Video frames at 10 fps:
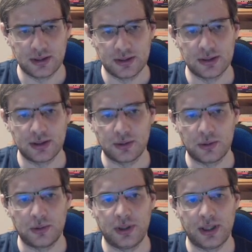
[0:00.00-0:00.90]
so
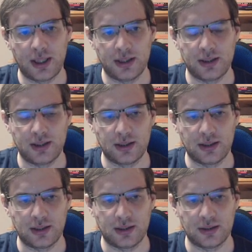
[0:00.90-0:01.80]
rook
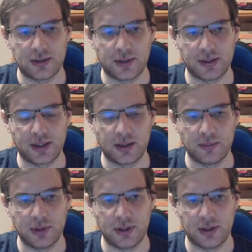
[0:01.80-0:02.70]
d8 threat can
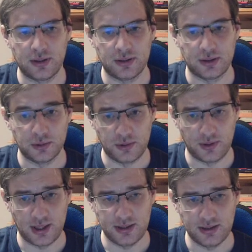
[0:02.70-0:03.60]
be
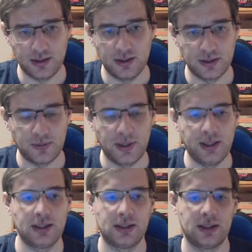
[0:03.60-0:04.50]
neutralized in this
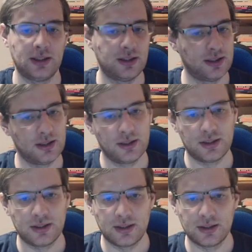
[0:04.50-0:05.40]
way.
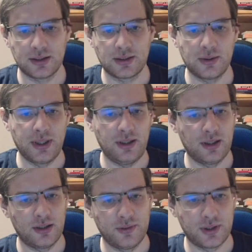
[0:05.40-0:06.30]
So yeah,
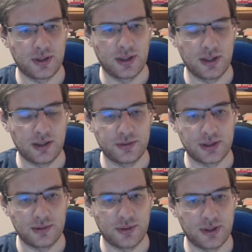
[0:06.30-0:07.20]
after king
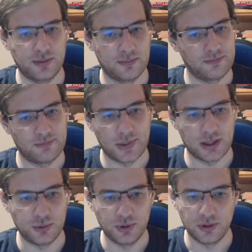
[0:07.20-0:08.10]
f7, I
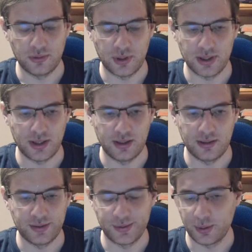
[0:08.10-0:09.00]
could not find
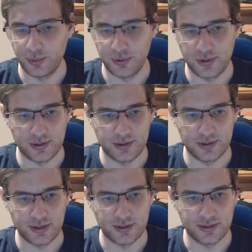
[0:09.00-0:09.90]
anything. Computer is
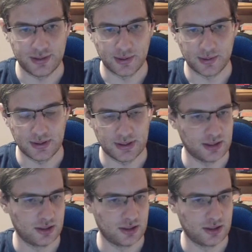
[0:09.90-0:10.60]
saying zeros.